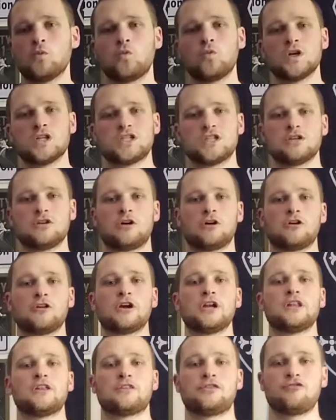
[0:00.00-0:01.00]
which are
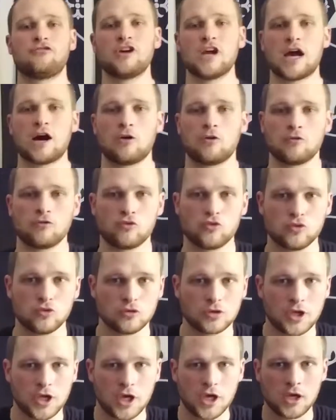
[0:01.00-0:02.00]
in the 3-hour rule,
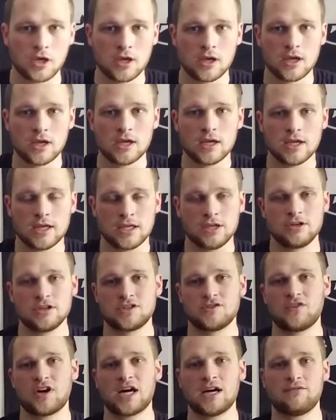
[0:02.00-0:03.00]
okay? You can
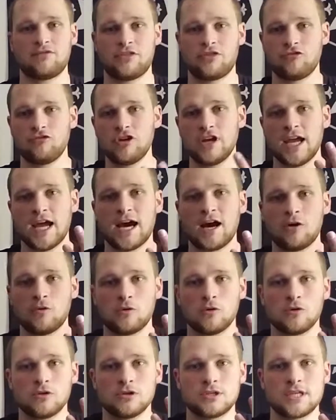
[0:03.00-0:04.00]
survive 3
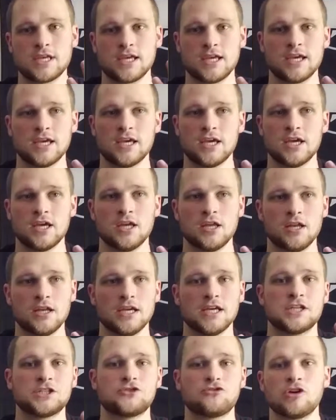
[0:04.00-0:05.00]
hours in
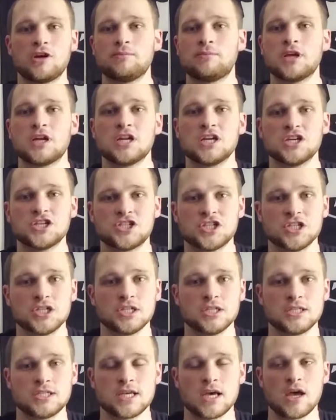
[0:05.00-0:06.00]
extreme
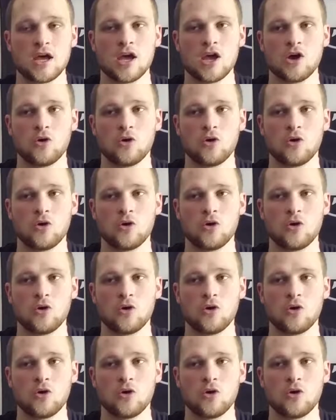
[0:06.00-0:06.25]
conditions